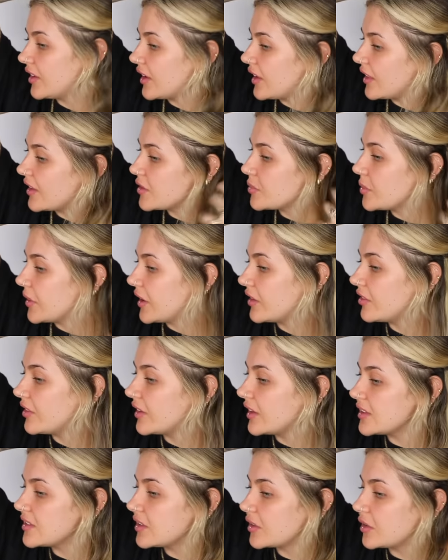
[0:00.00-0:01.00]
Yeah, that's perfect.
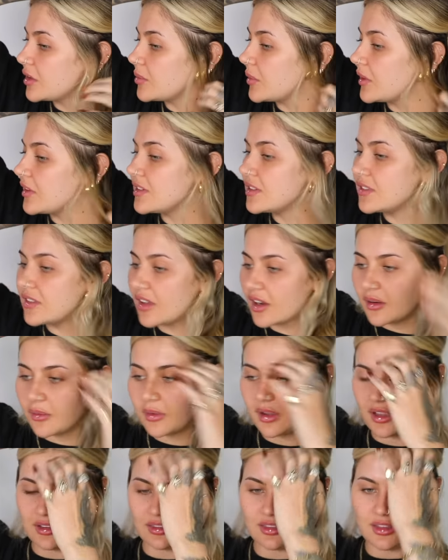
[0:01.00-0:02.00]
That's a good amount to start
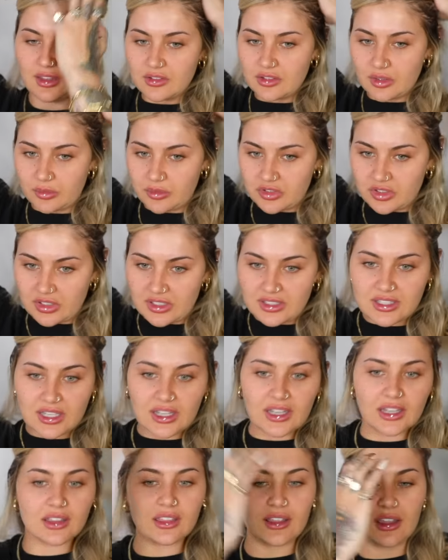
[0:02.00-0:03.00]
with. So I'm just gonna
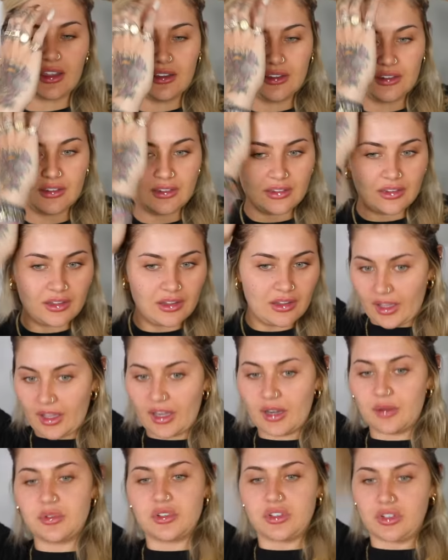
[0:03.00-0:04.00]
take this
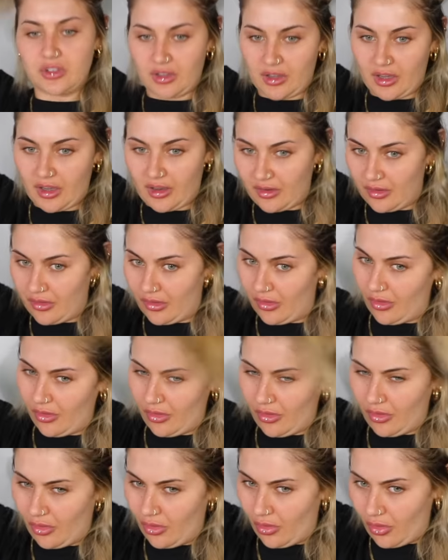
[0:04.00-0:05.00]
and I'm just gonna
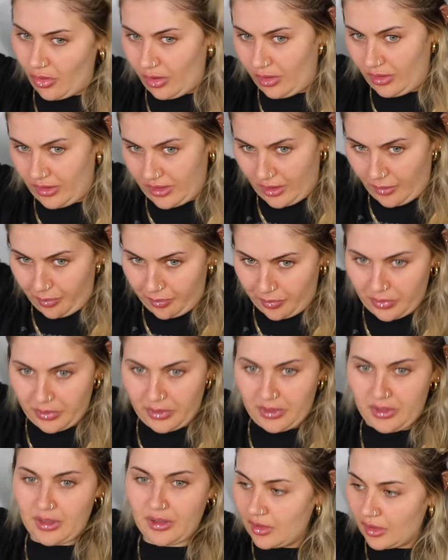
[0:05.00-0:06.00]
roll it up
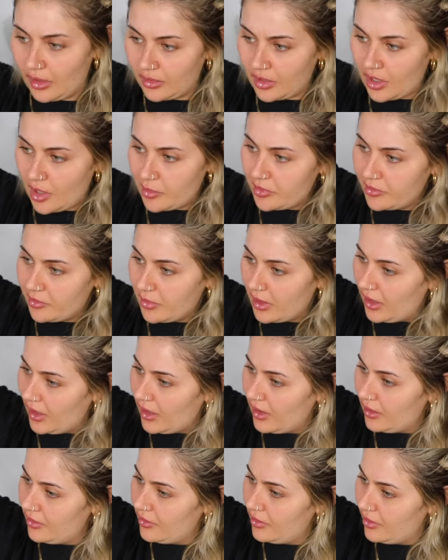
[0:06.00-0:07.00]
on top of my
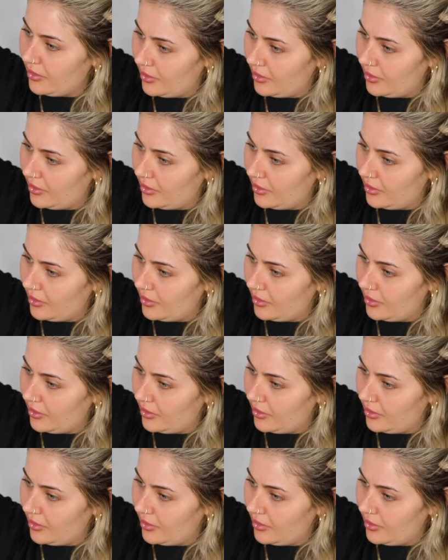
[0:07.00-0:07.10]
head.